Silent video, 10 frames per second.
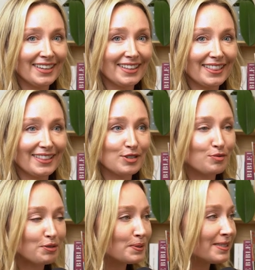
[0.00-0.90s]
there's
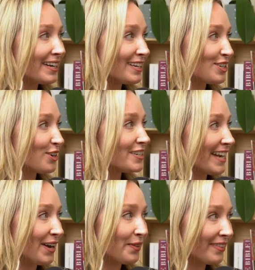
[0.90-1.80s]
roads that I turned
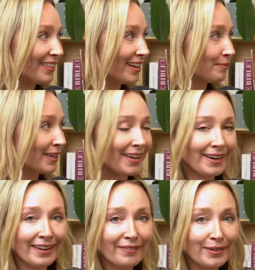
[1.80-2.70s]
down and I'm like, I didn't
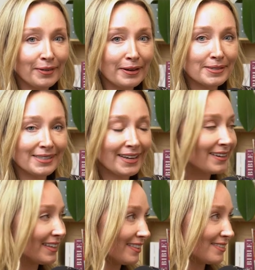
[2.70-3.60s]
even know that was there.
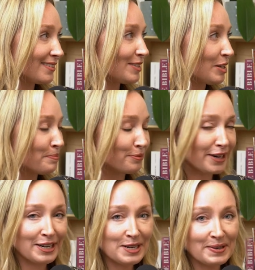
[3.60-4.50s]
Like, this is all
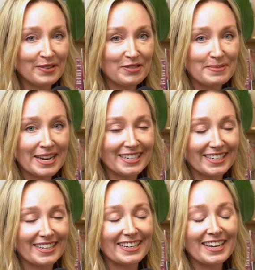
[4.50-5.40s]
brand new information.